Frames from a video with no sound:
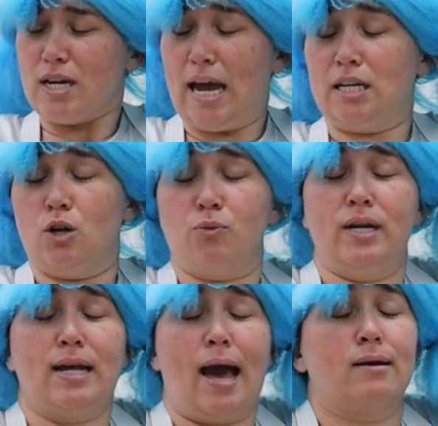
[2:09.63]
And
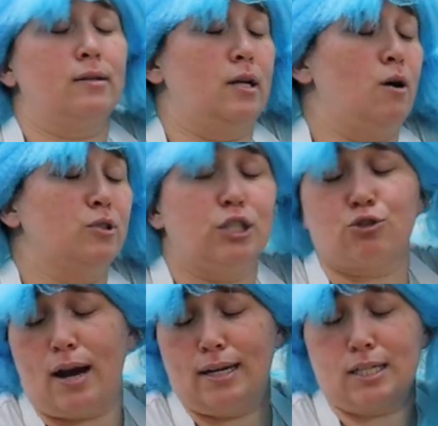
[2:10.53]
Narita, I don't know, she
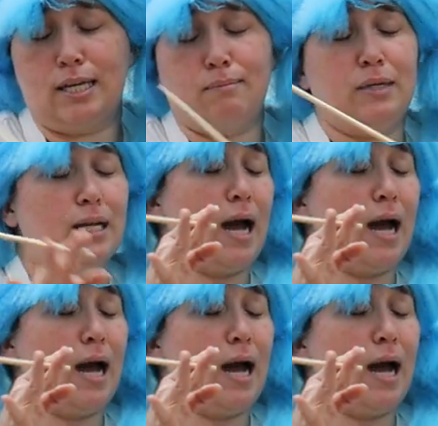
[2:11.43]
trying to get me